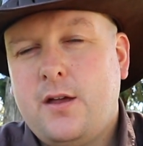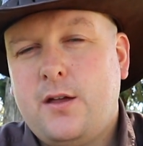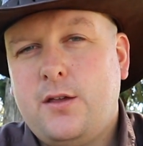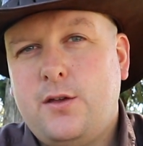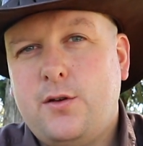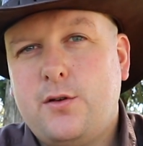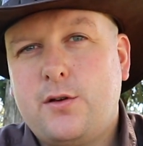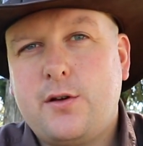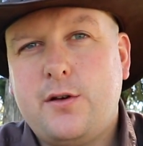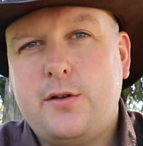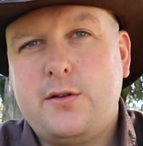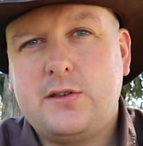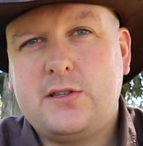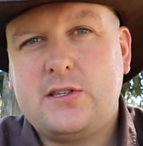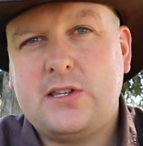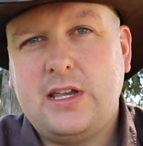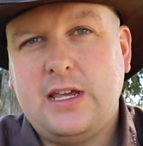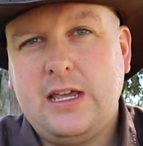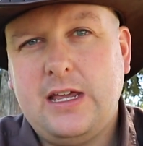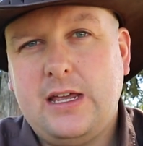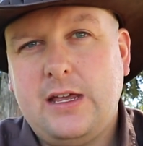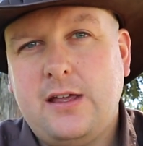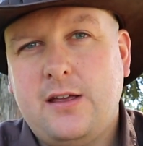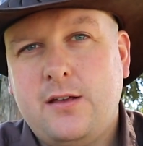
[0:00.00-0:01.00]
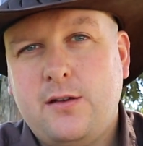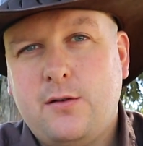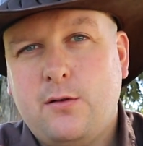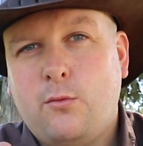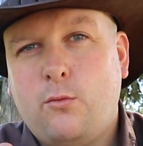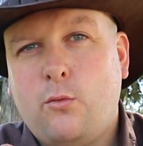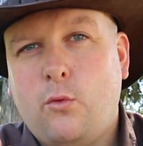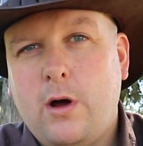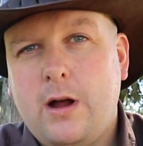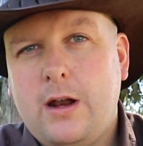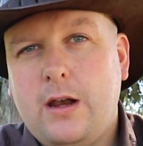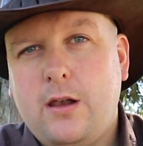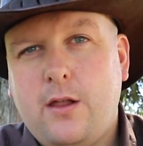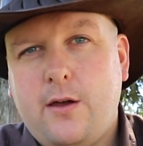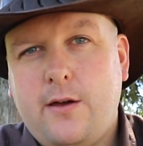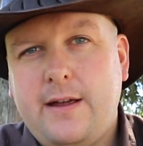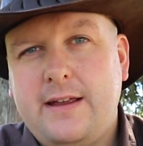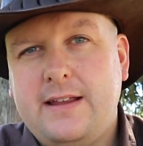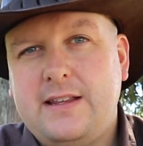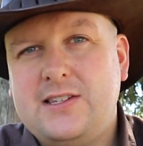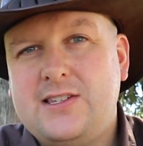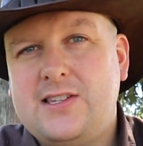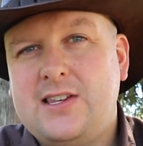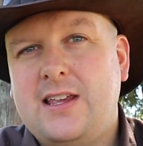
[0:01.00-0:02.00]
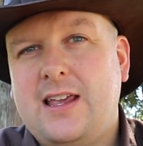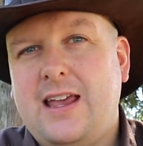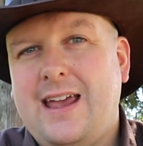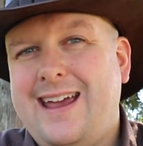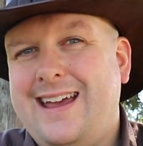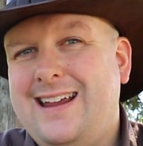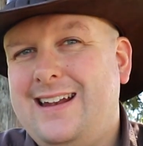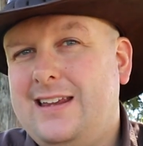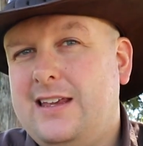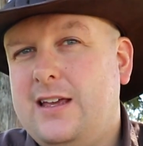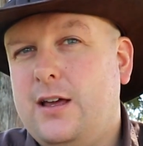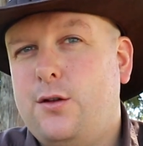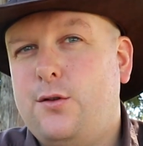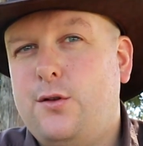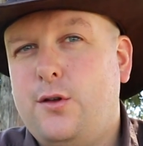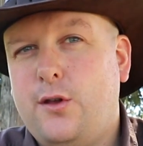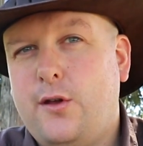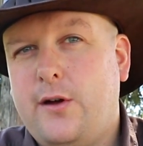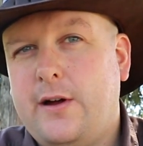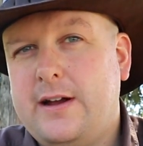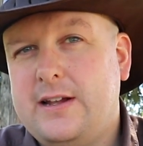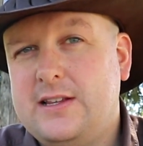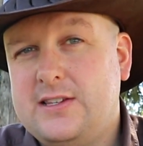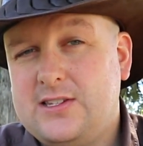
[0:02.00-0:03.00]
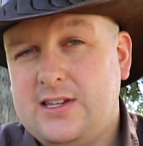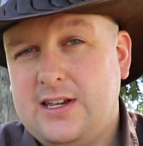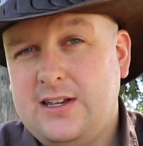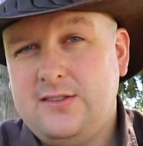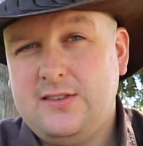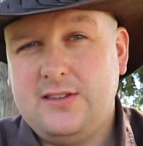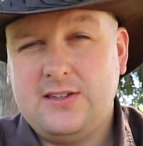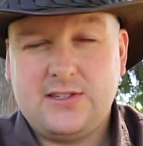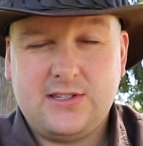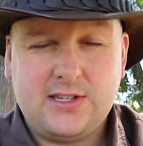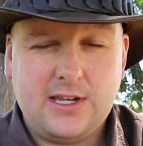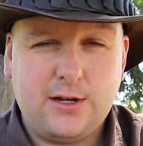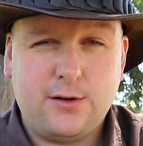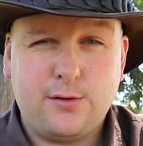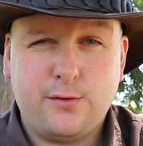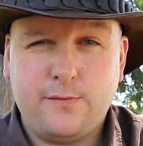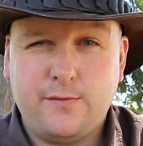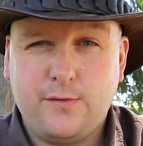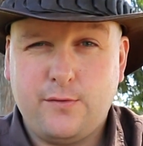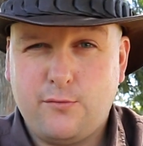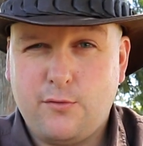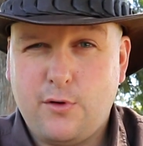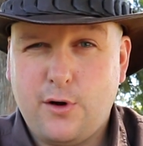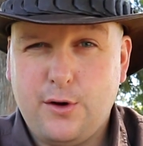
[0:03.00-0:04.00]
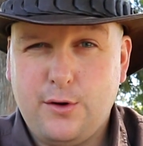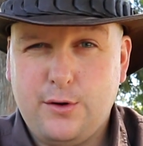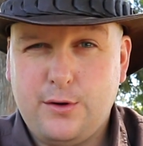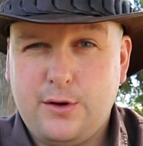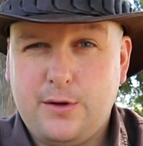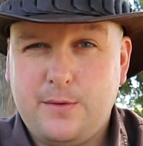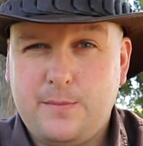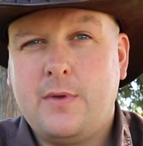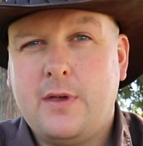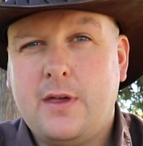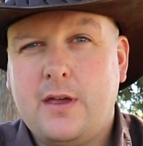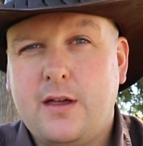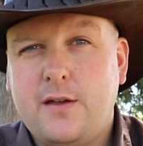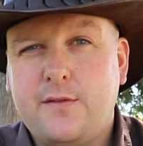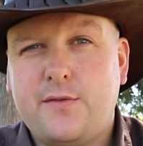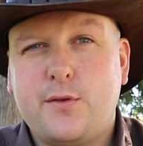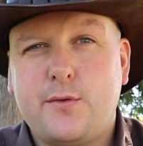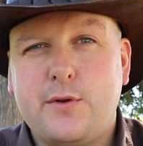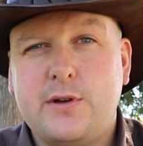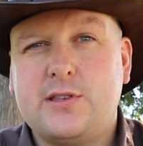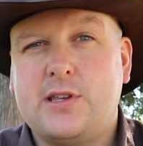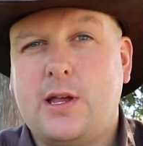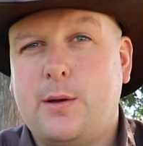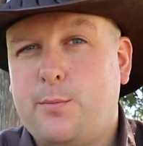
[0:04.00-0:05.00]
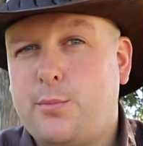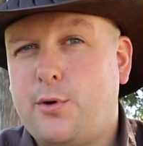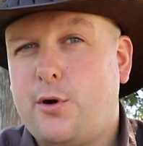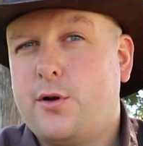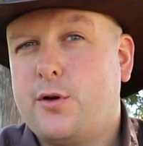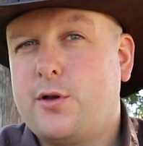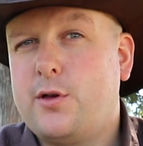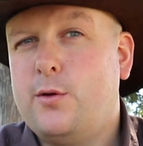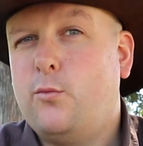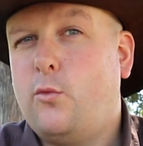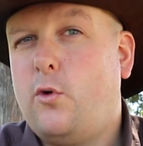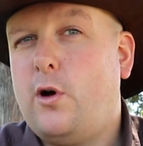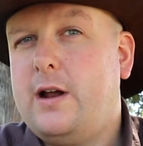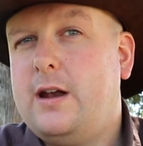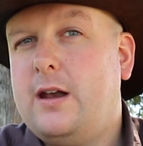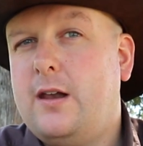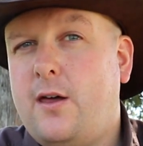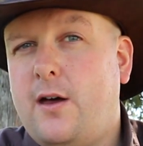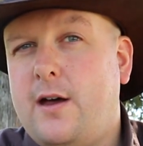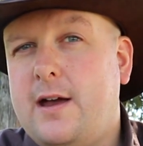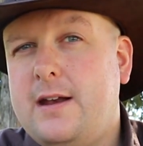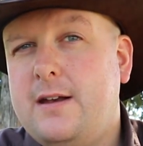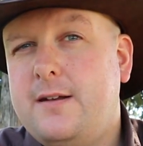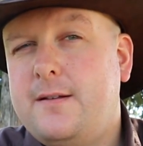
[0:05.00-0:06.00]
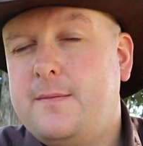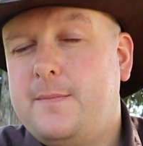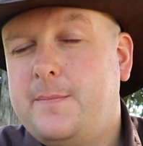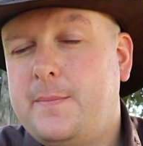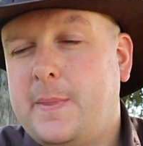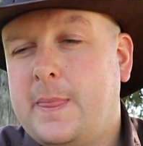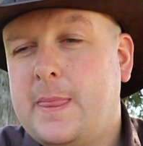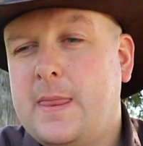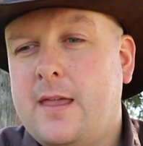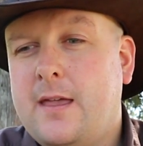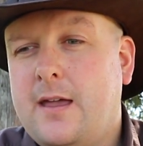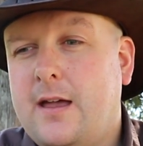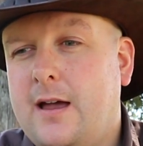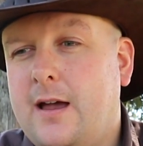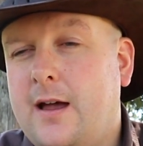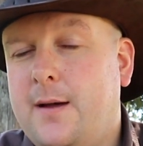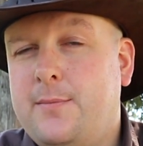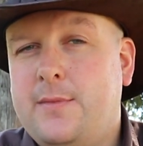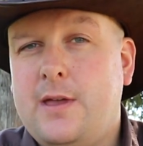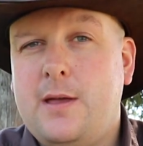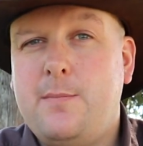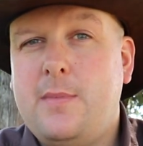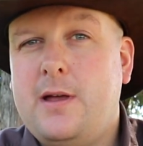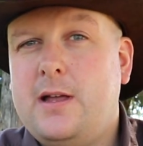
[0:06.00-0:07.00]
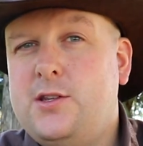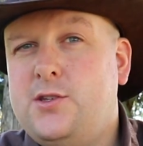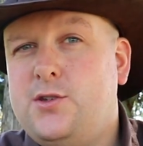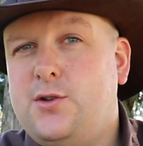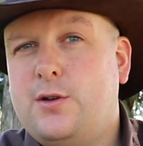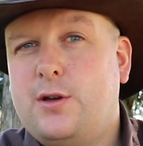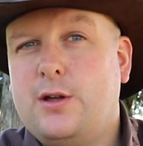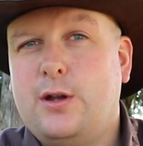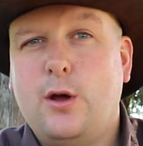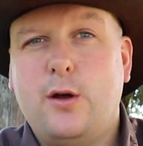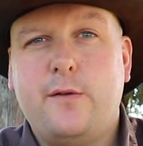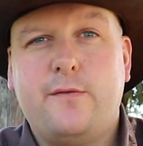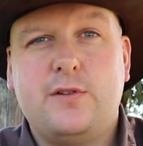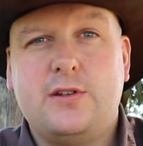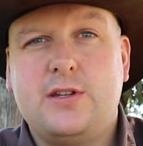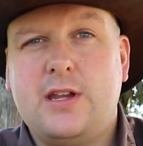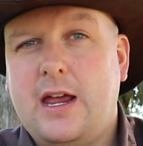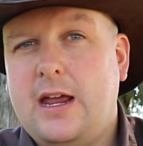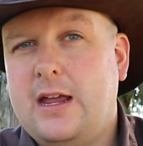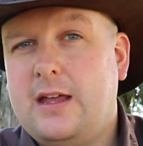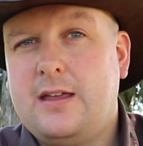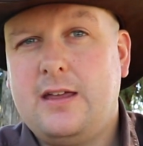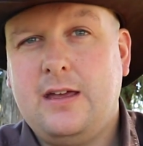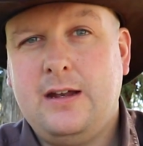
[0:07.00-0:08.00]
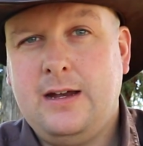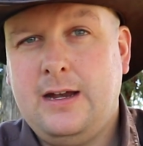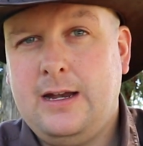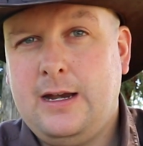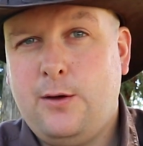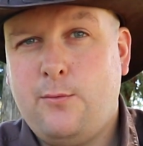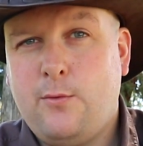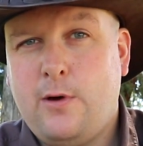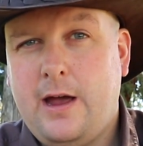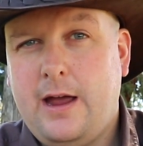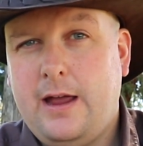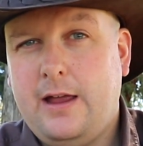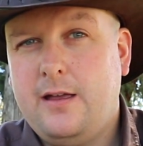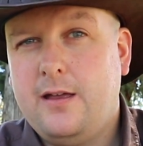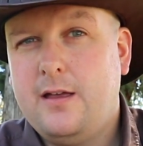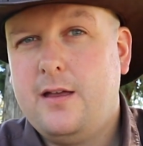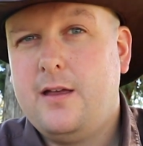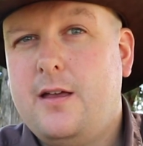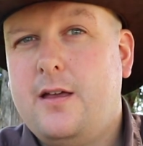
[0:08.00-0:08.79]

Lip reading: You're going to see white lines and yellow lines in the center of the road. If there is a broken white line, that means you can overtake in any way.